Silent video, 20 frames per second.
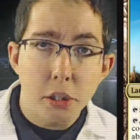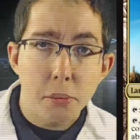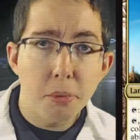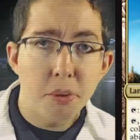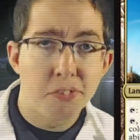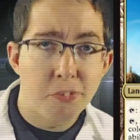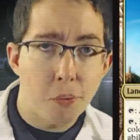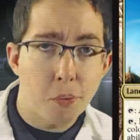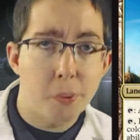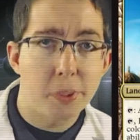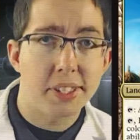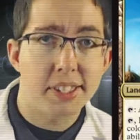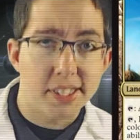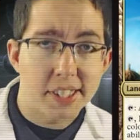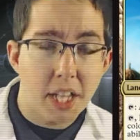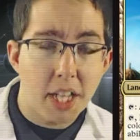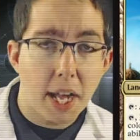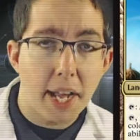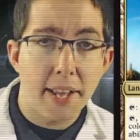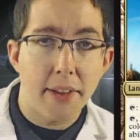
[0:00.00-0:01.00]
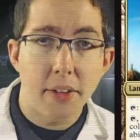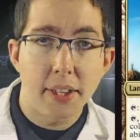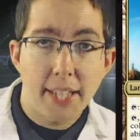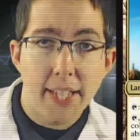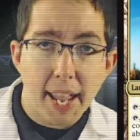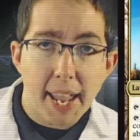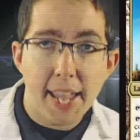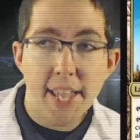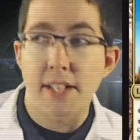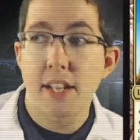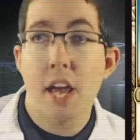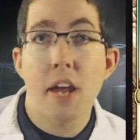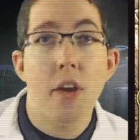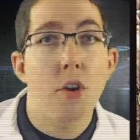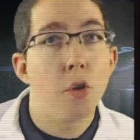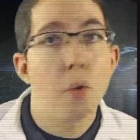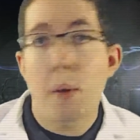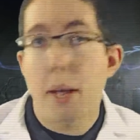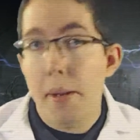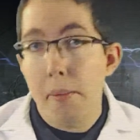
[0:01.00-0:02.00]
Glimmer Void style land. I
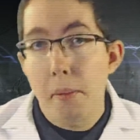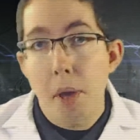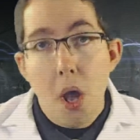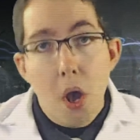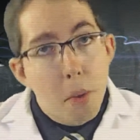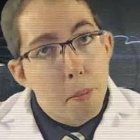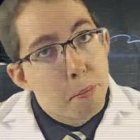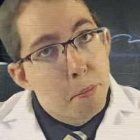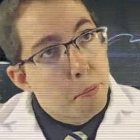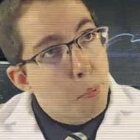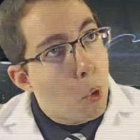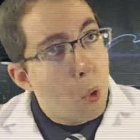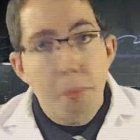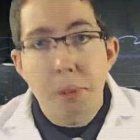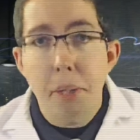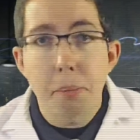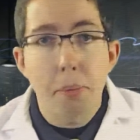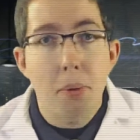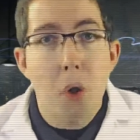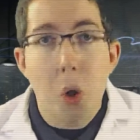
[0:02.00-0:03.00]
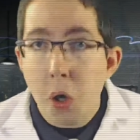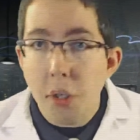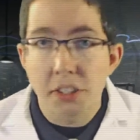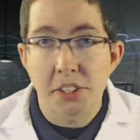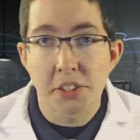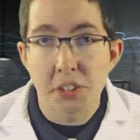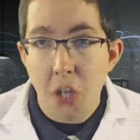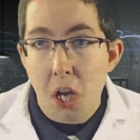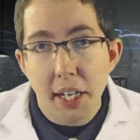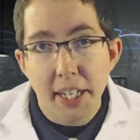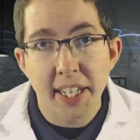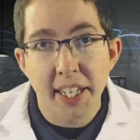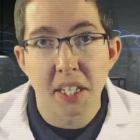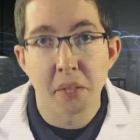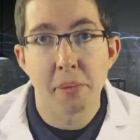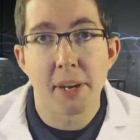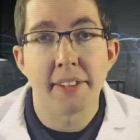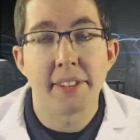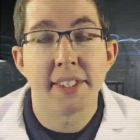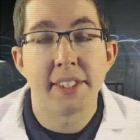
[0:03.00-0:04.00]
don't know why more people aren't
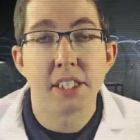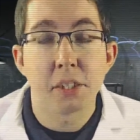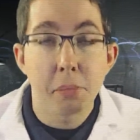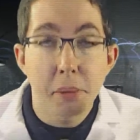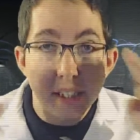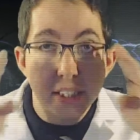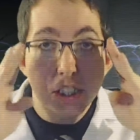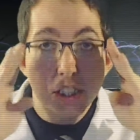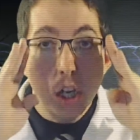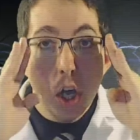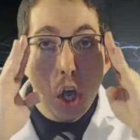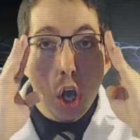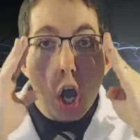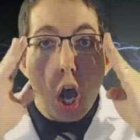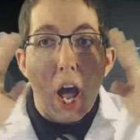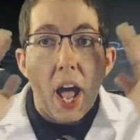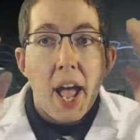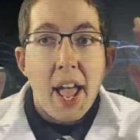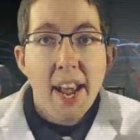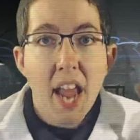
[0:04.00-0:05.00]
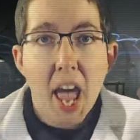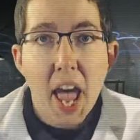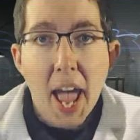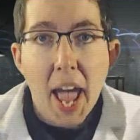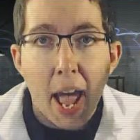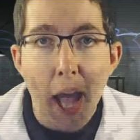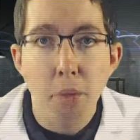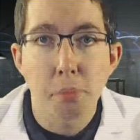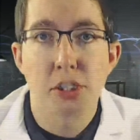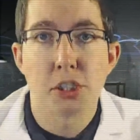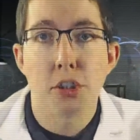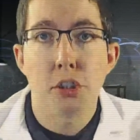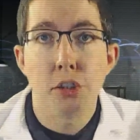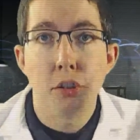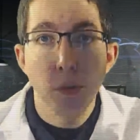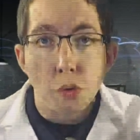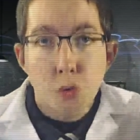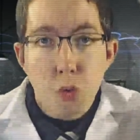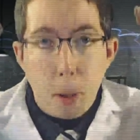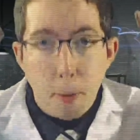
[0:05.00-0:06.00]
talking about this, but it's an
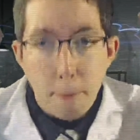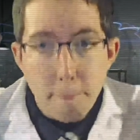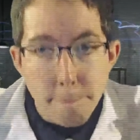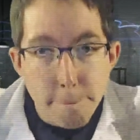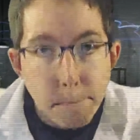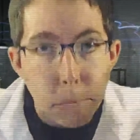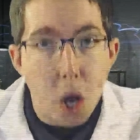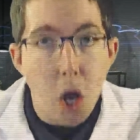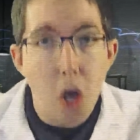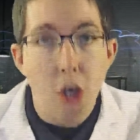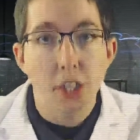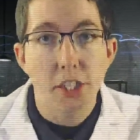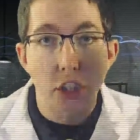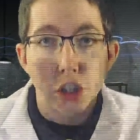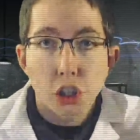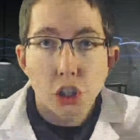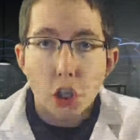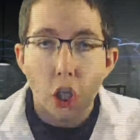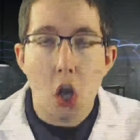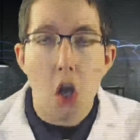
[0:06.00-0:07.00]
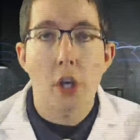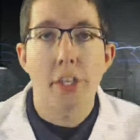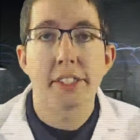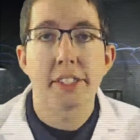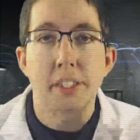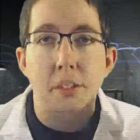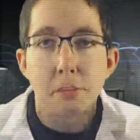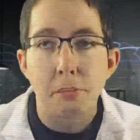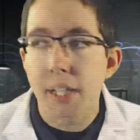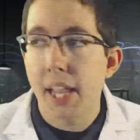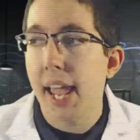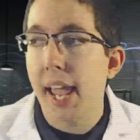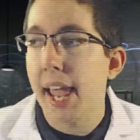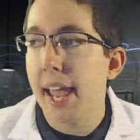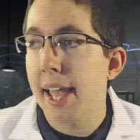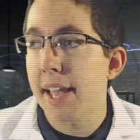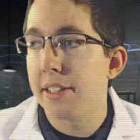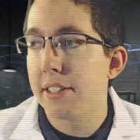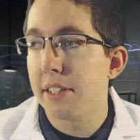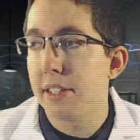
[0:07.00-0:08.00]
absolute bonkers awesome
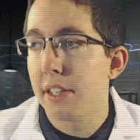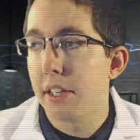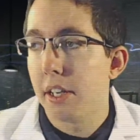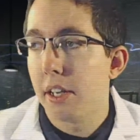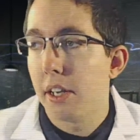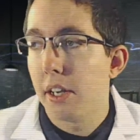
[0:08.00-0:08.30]
land